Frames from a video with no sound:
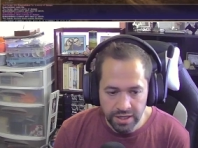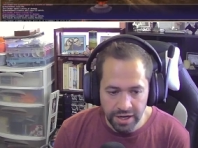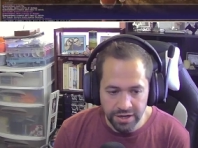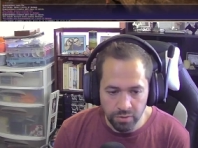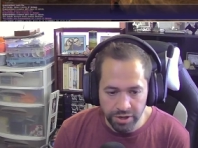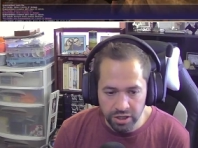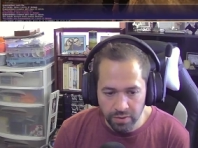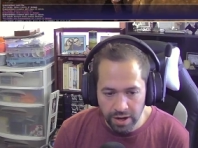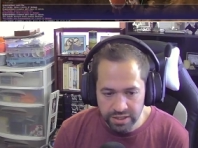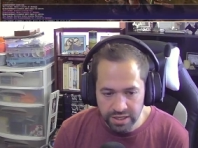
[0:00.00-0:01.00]
and you'll want to
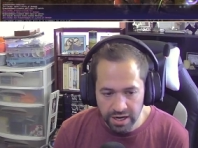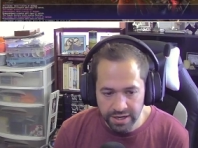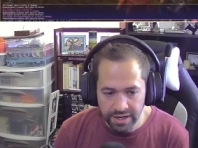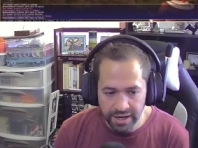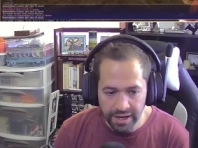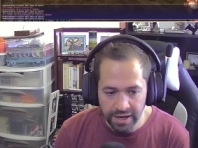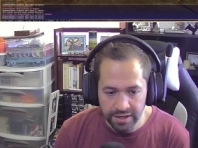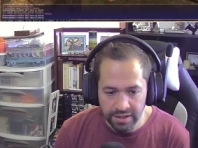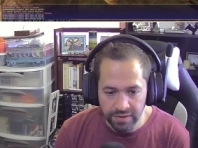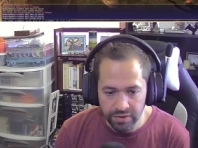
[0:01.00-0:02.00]
go outside
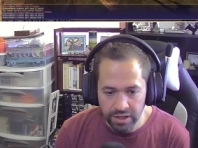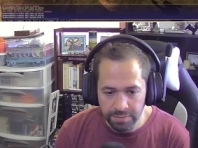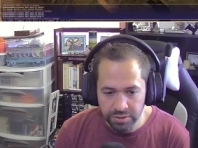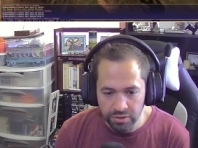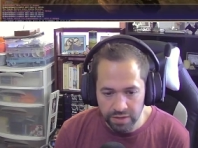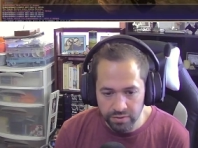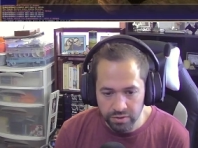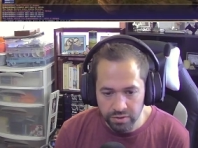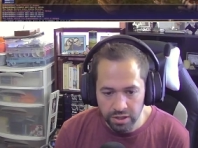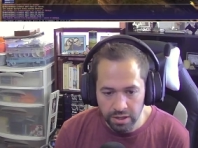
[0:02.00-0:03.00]
and level up to
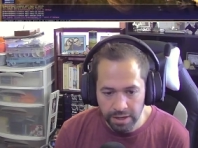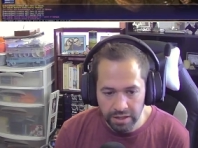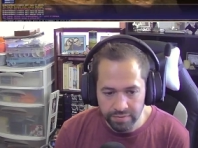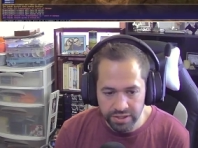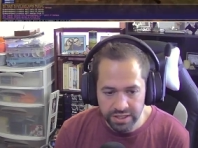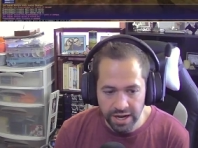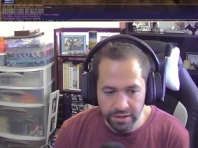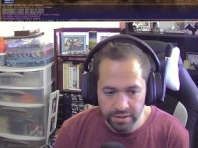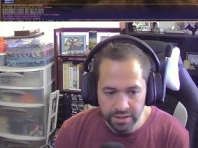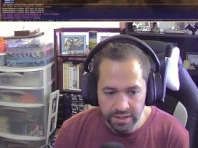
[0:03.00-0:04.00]
about level
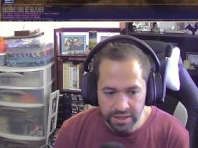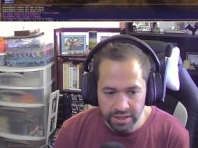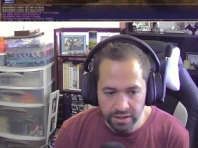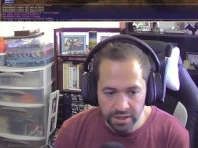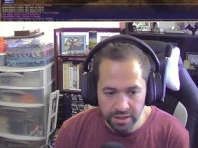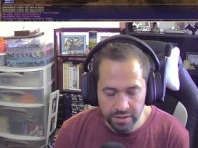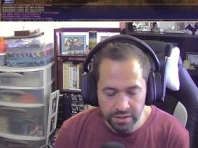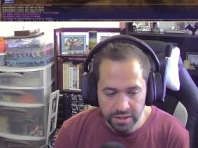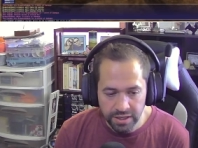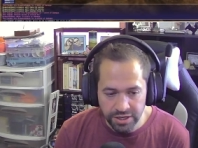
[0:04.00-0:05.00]
10
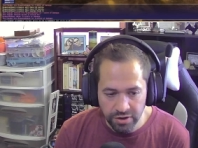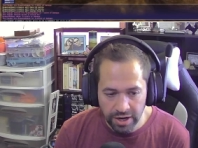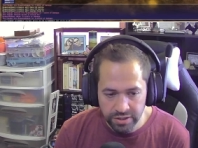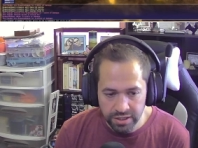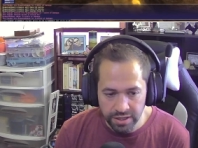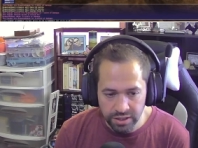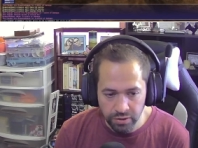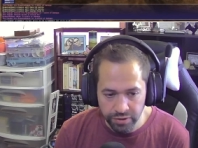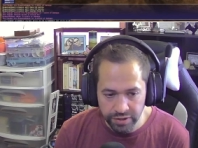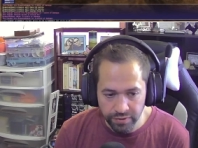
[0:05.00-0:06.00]
in your outside
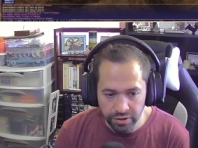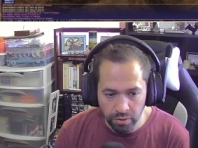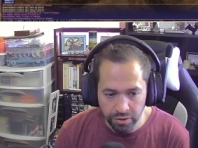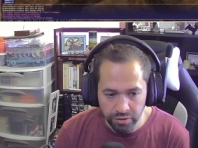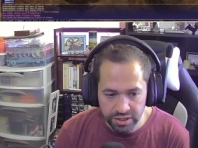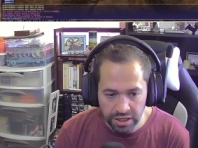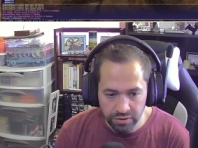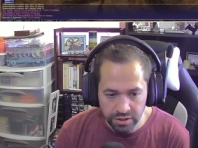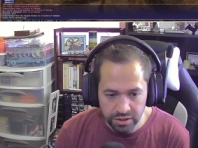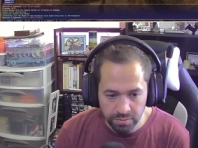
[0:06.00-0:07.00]
zone, either north or
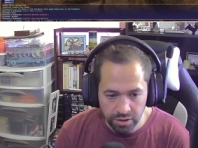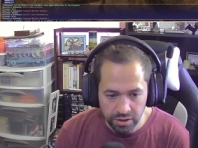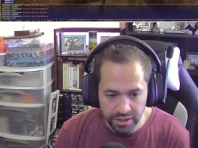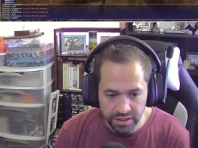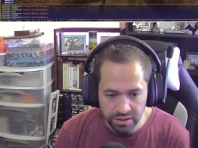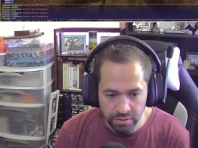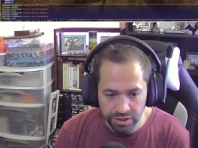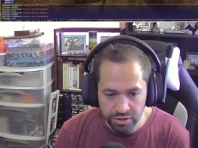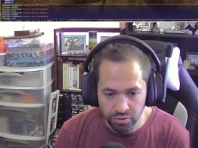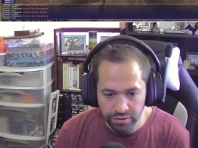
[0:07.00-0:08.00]
south Gusterberg, east or
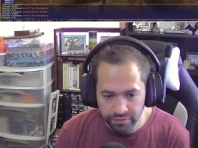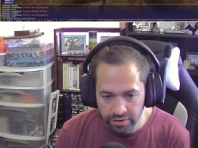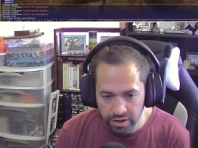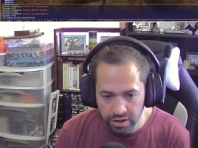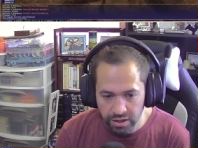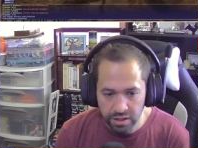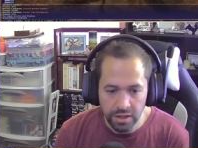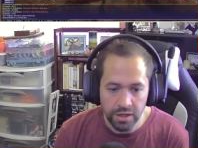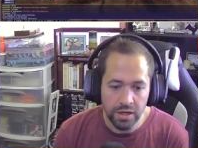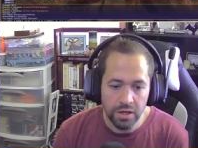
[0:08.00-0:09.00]
west Ronfar,
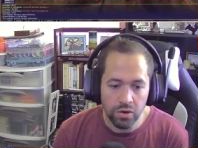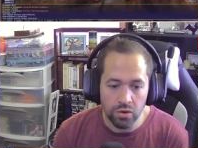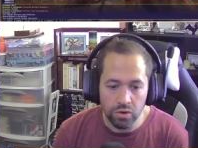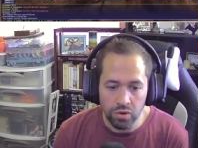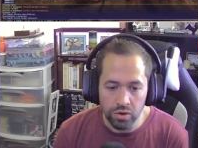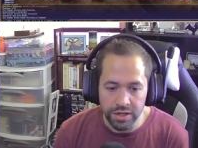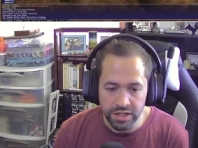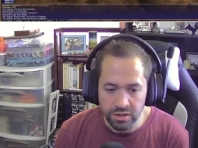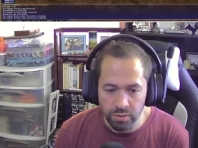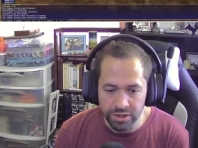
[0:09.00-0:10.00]
or
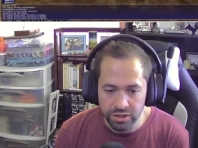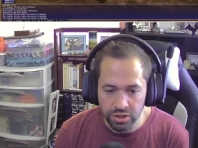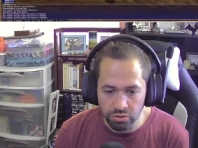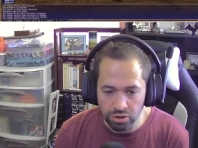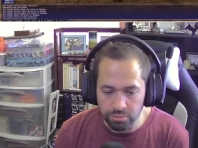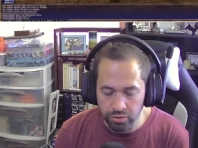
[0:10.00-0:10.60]
east or west Saruda